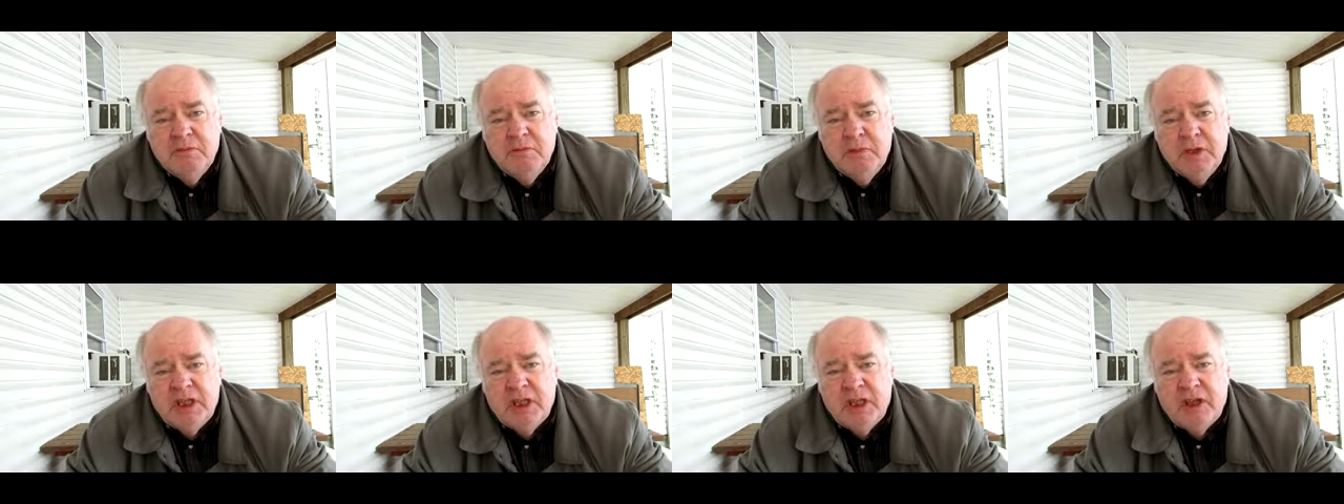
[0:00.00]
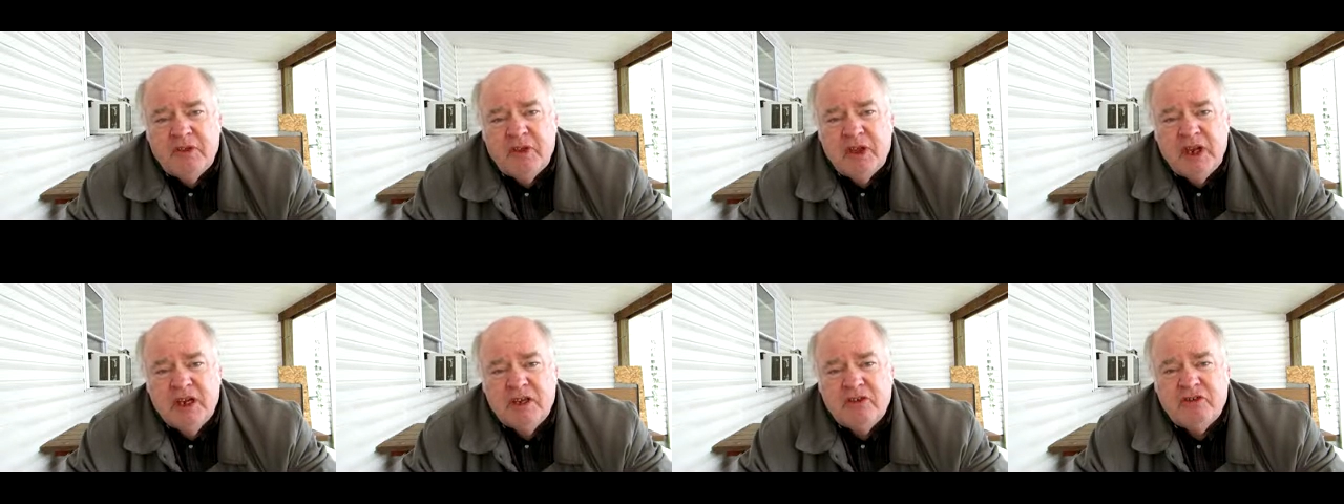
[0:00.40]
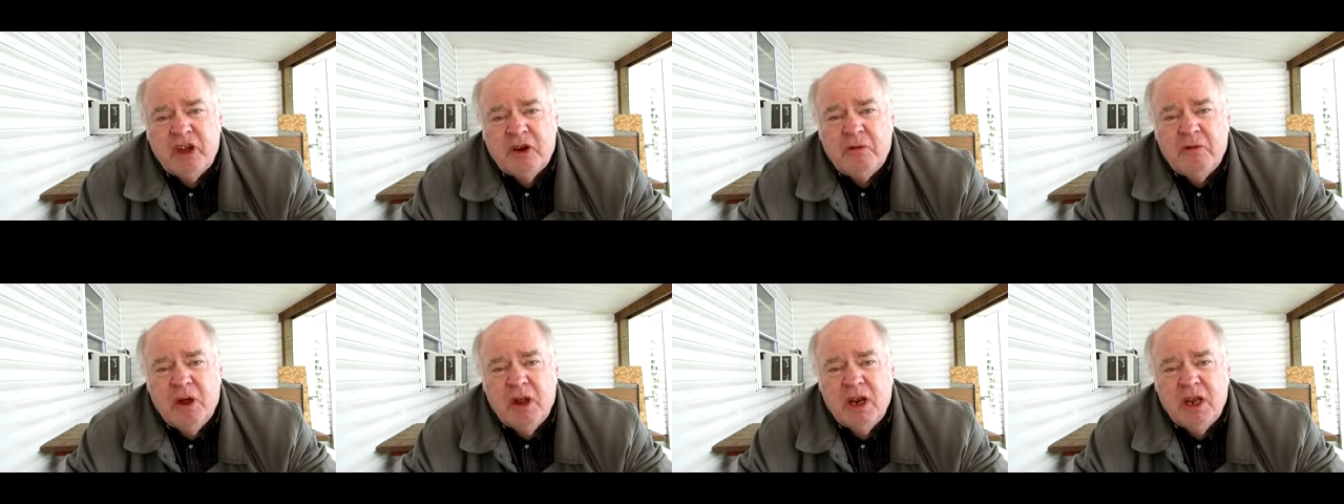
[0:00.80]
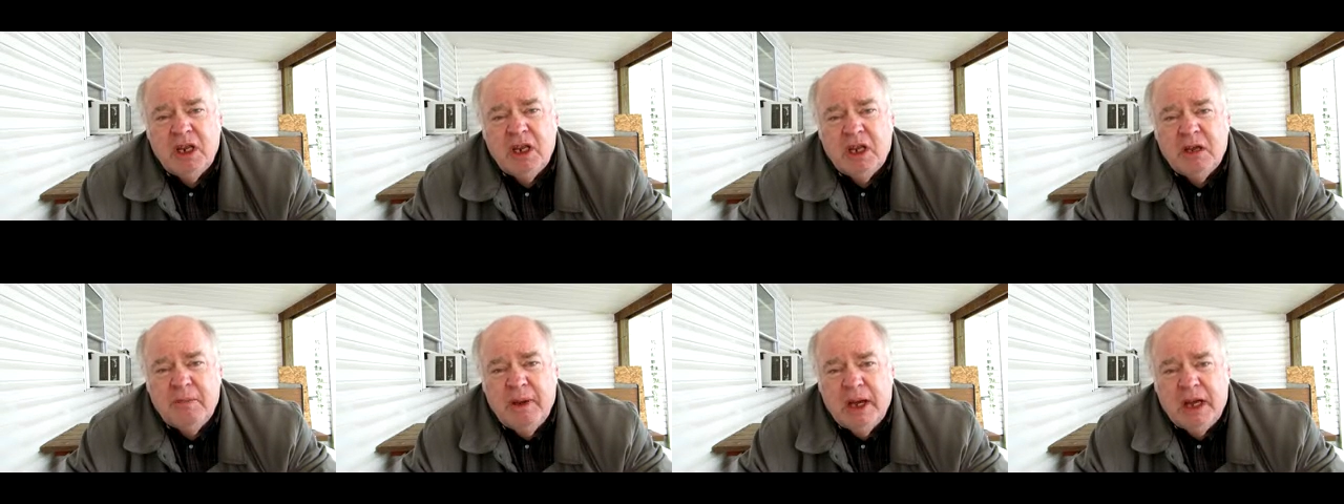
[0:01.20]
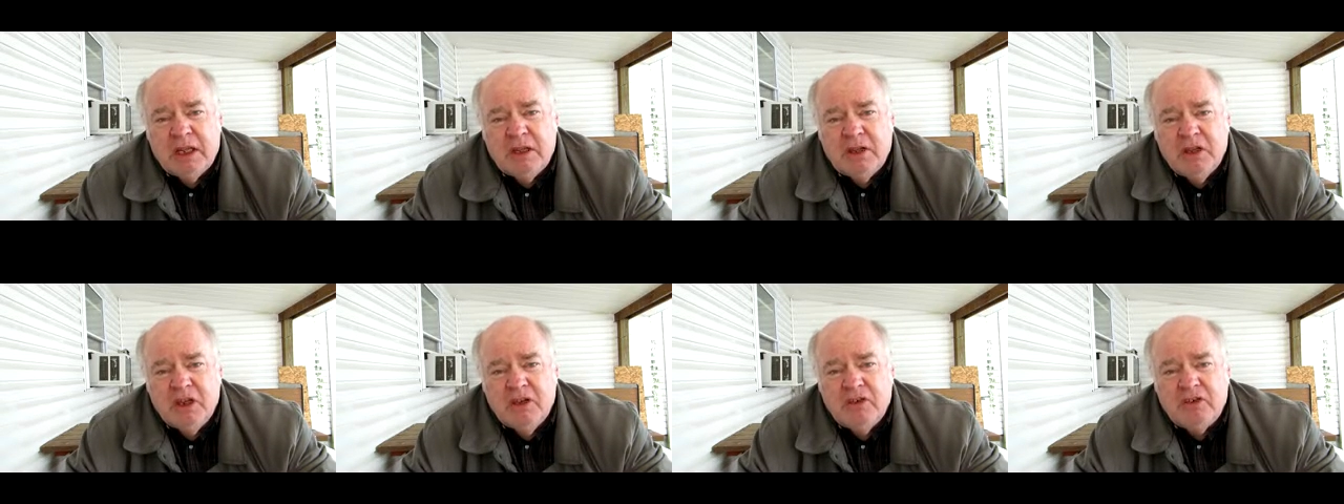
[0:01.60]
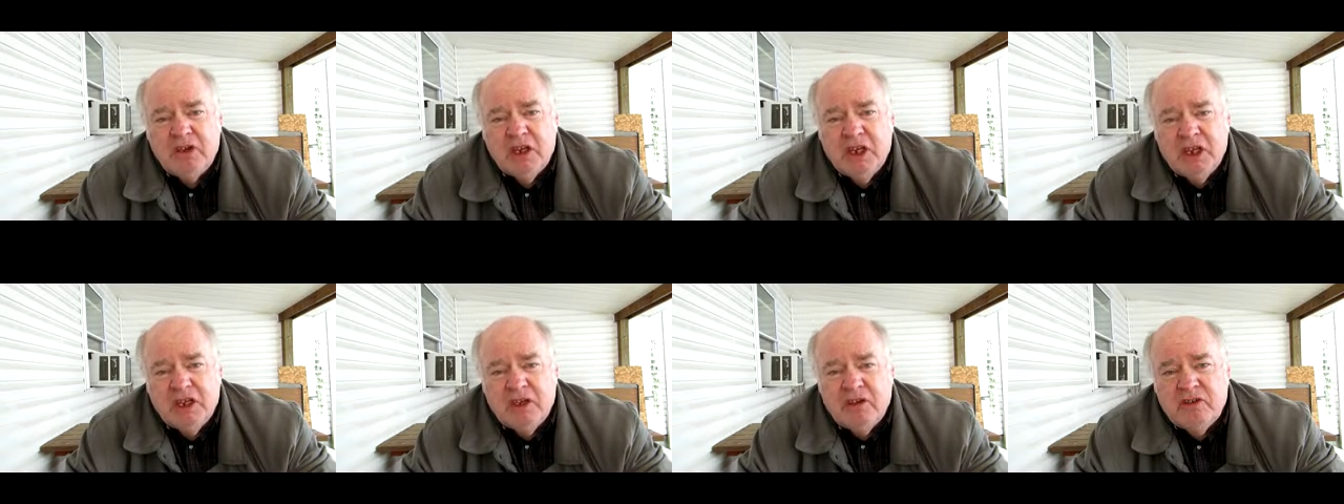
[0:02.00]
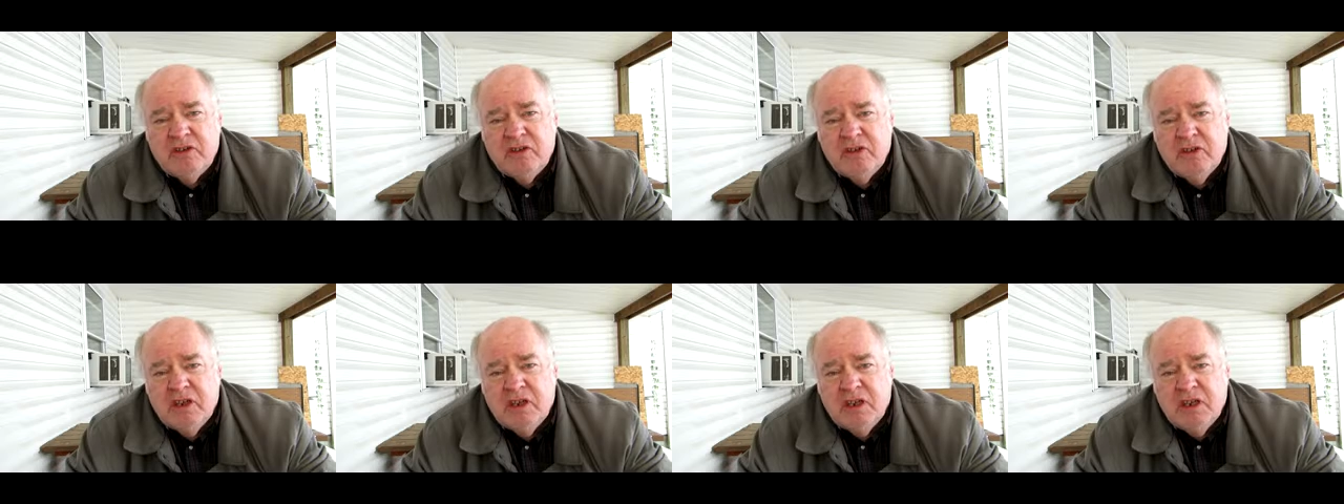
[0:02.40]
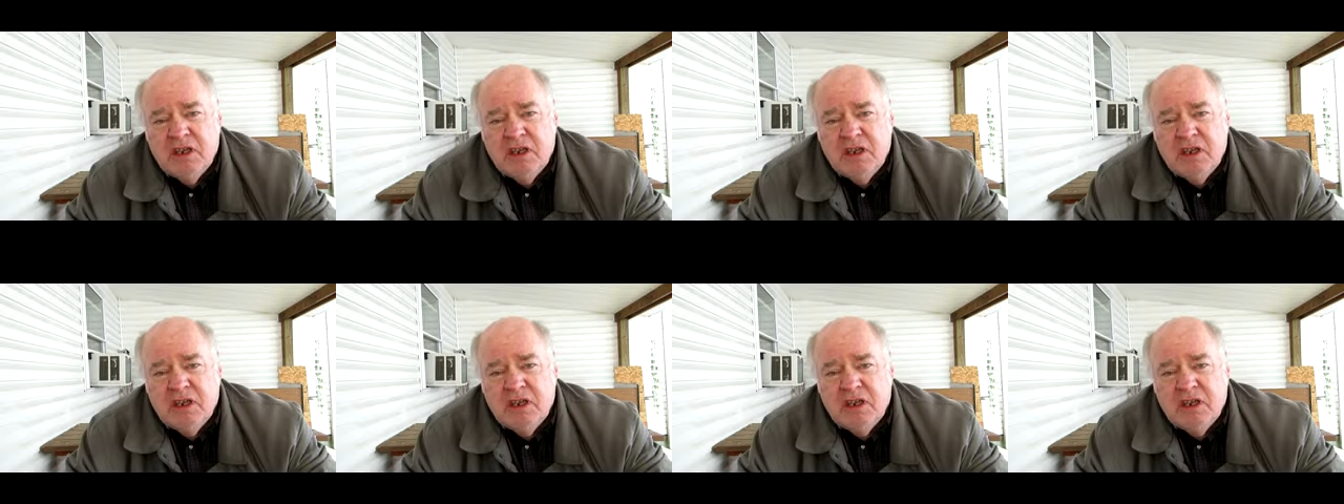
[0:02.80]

But the thing that's ironic about this is